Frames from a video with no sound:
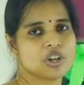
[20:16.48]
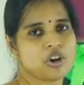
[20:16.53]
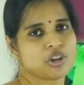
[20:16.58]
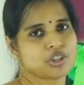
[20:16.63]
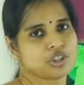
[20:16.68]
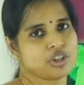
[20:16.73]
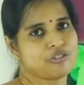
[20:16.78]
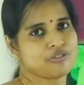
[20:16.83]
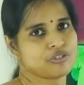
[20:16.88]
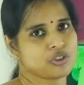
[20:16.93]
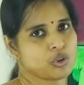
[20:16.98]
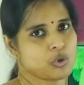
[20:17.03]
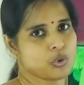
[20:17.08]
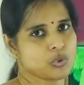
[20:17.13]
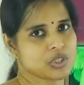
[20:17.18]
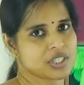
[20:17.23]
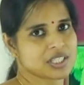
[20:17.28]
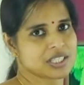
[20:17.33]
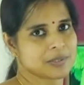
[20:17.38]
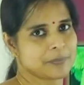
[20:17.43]
lot of
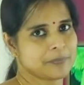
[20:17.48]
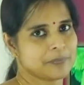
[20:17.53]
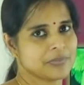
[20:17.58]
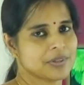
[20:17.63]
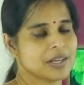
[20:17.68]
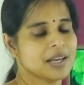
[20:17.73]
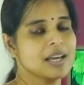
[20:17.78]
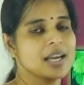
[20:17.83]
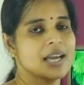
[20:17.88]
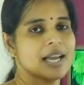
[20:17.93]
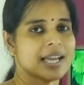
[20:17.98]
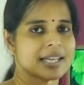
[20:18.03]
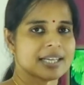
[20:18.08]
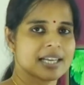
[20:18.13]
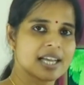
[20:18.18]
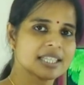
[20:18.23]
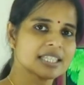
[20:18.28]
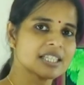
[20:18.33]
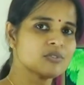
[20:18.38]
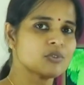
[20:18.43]
thorns.
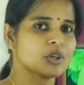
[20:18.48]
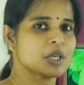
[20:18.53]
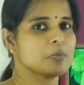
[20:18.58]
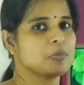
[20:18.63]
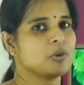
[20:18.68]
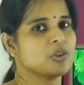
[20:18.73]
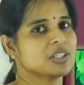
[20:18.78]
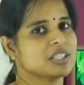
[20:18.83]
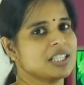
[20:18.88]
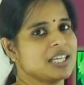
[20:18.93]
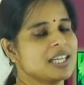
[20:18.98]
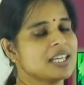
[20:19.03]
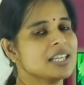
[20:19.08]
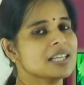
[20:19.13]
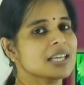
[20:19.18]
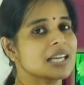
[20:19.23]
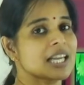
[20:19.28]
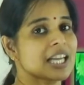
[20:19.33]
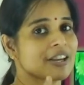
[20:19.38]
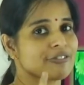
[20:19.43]
Another one more
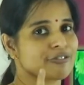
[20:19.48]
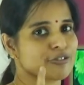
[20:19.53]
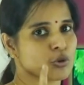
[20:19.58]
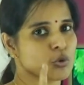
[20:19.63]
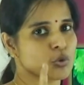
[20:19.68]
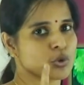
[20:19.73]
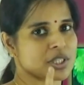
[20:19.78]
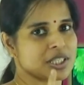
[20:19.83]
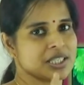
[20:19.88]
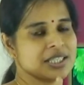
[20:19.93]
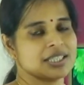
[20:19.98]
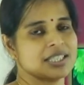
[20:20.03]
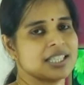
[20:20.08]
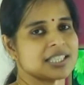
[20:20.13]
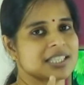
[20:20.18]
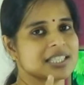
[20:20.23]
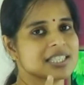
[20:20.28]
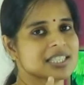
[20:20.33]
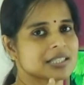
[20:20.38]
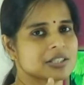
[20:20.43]
thing, a fruit,
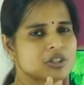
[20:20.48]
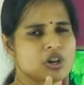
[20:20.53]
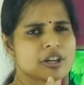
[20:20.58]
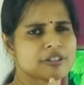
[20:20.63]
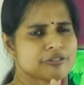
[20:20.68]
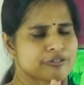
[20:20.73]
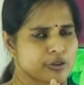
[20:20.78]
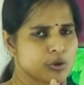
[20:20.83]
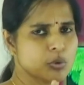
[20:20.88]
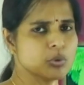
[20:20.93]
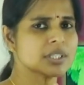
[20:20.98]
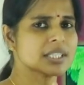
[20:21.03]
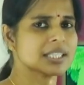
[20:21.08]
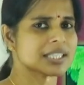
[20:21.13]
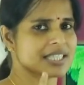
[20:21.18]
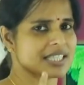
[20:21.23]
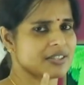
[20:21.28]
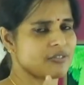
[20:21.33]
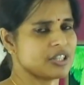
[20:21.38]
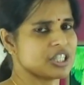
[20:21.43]
that is not fruit,
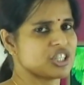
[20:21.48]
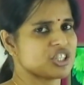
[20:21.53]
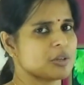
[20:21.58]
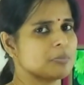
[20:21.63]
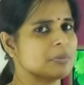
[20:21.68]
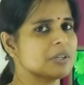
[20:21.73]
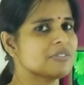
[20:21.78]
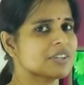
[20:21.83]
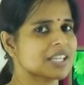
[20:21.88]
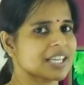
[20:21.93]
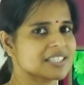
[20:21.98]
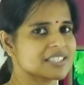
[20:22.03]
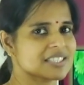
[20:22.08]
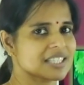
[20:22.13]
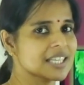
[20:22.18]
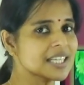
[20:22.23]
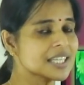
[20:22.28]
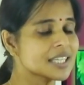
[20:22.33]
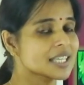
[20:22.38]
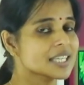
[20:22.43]
it's a vegetable, we can
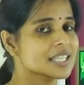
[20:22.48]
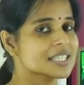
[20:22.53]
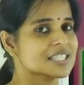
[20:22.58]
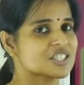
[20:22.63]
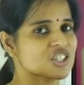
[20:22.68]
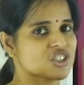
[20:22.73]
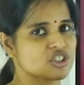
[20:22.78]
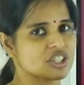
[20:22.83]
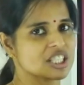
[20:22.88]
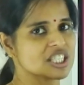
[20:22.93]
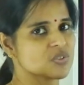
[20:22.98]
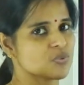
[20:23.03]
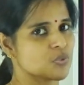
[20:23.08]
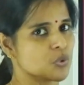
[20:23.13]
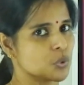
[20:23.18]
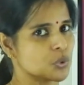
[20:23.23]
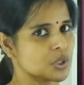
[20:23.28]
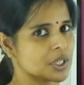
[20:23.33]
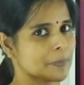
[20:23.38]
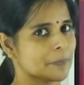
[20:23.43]
say citrus
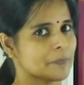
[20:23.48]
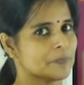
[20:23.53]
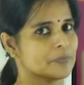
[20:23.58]
fruit,